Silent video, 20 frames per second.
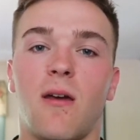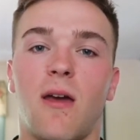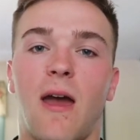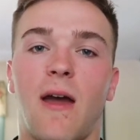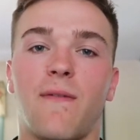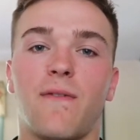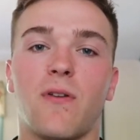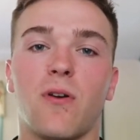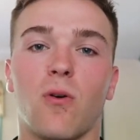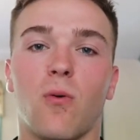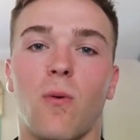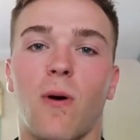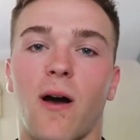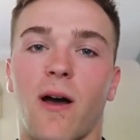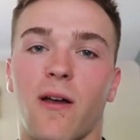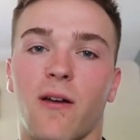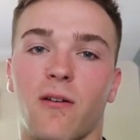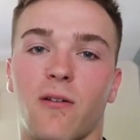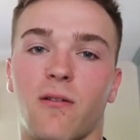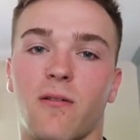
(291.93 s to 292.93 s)
after a
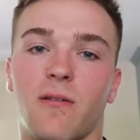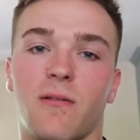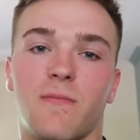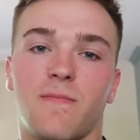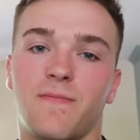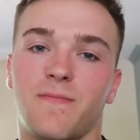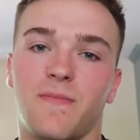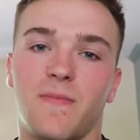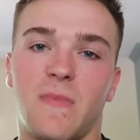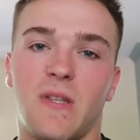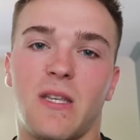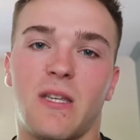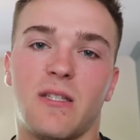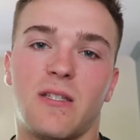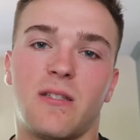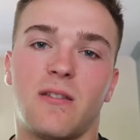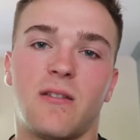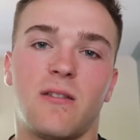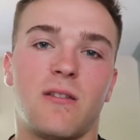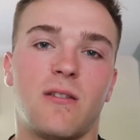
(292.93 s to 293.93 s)
while,
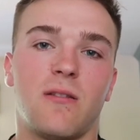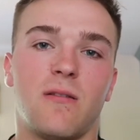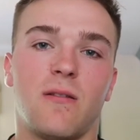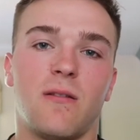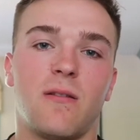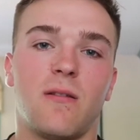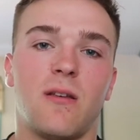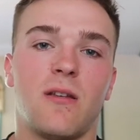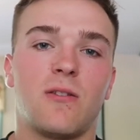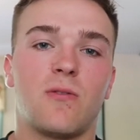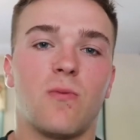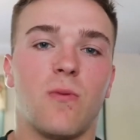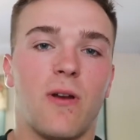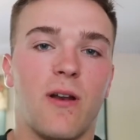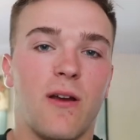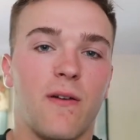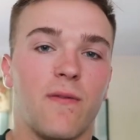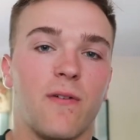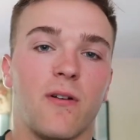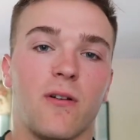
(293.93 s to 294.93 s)
it's it's
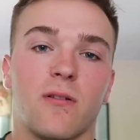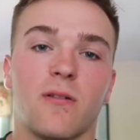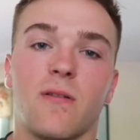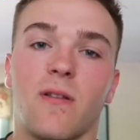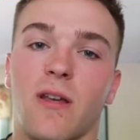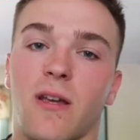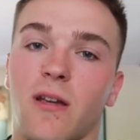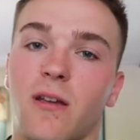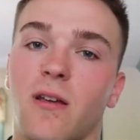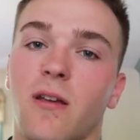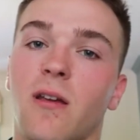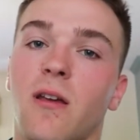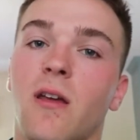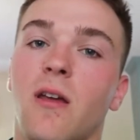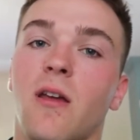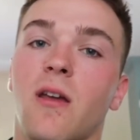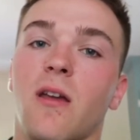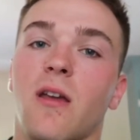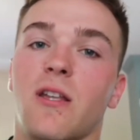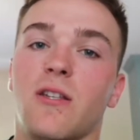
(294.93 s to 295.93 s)
whatever. Like,
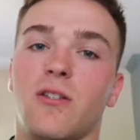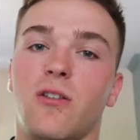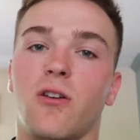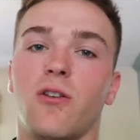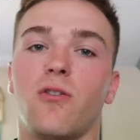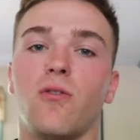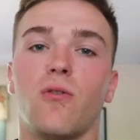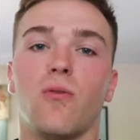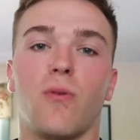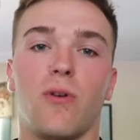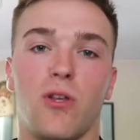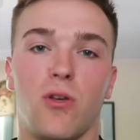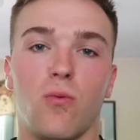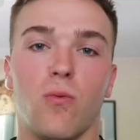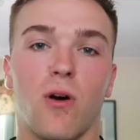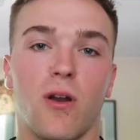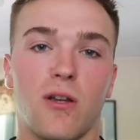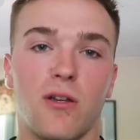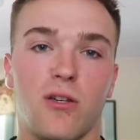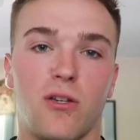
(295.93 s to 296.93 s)
it, you're doing what you
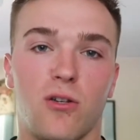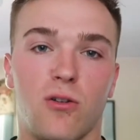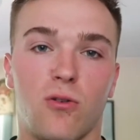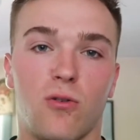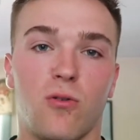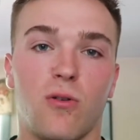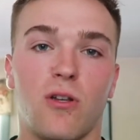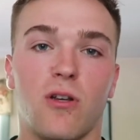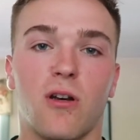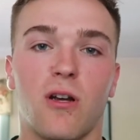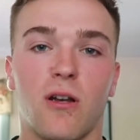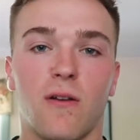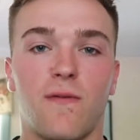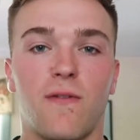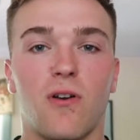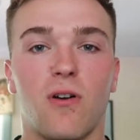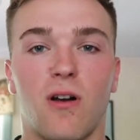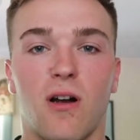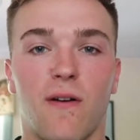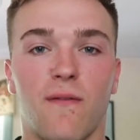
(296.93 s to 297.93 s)
want to do. You're gonna
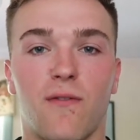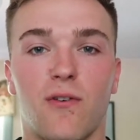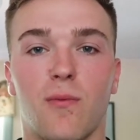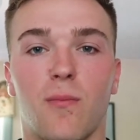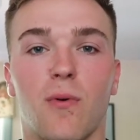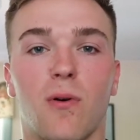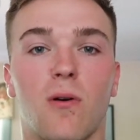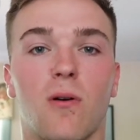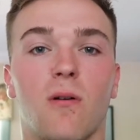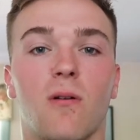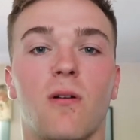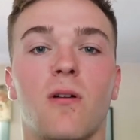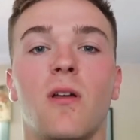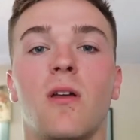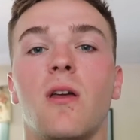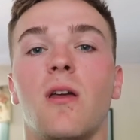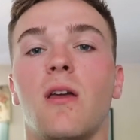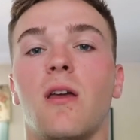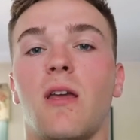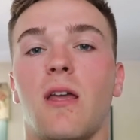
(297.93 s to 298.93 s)
feel comfortable,
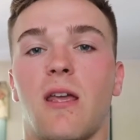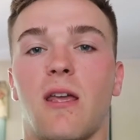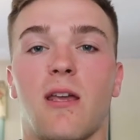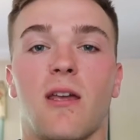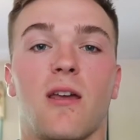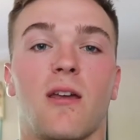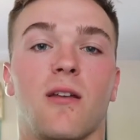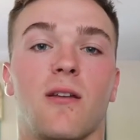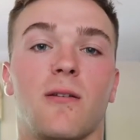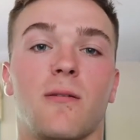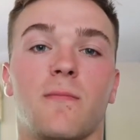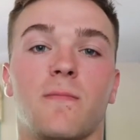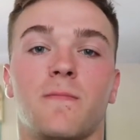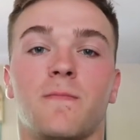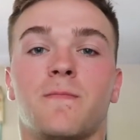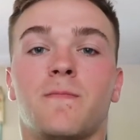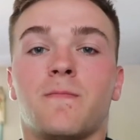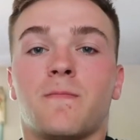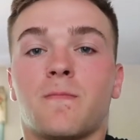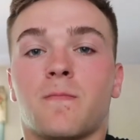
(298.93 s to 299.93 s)
and
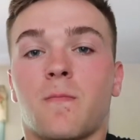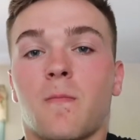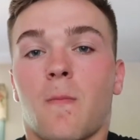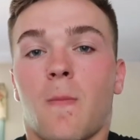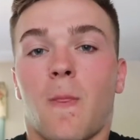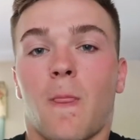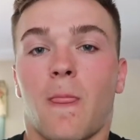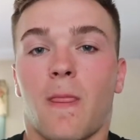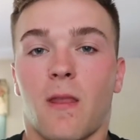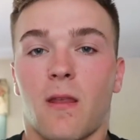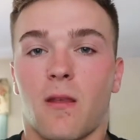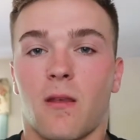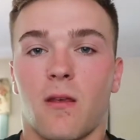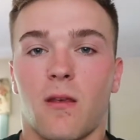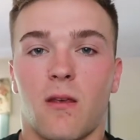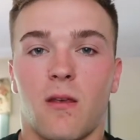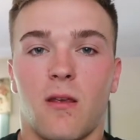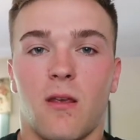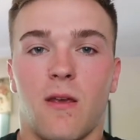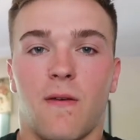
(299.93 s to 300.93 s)

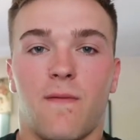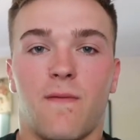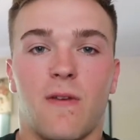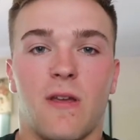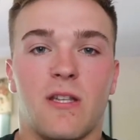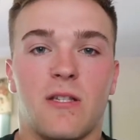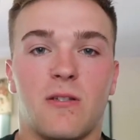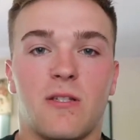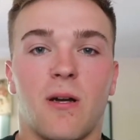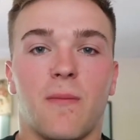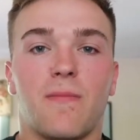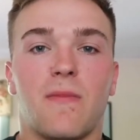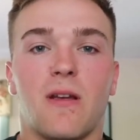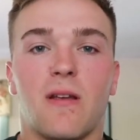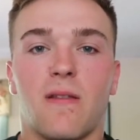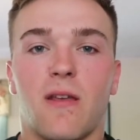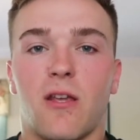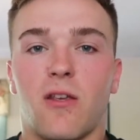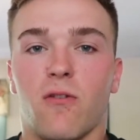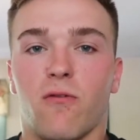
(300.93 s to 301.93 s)
if it's
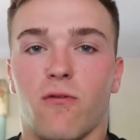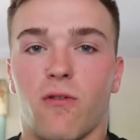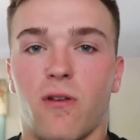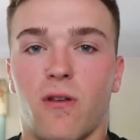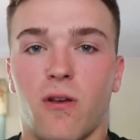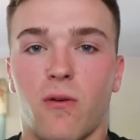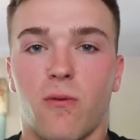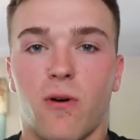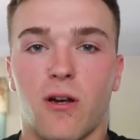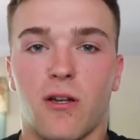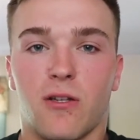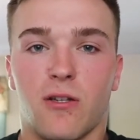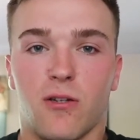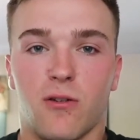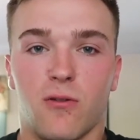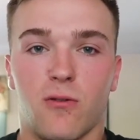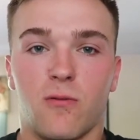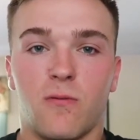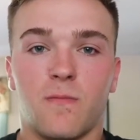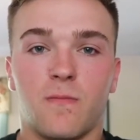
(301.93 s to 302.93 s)
something that you really want to
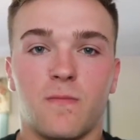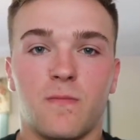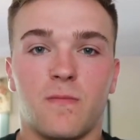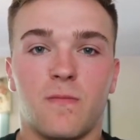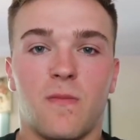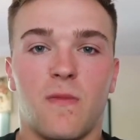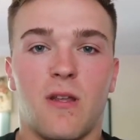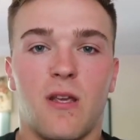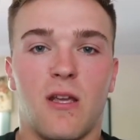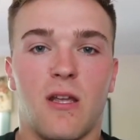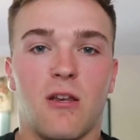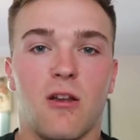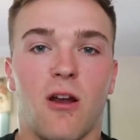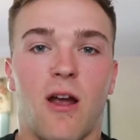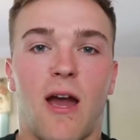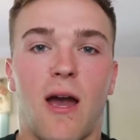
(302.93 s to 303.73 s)
do and you're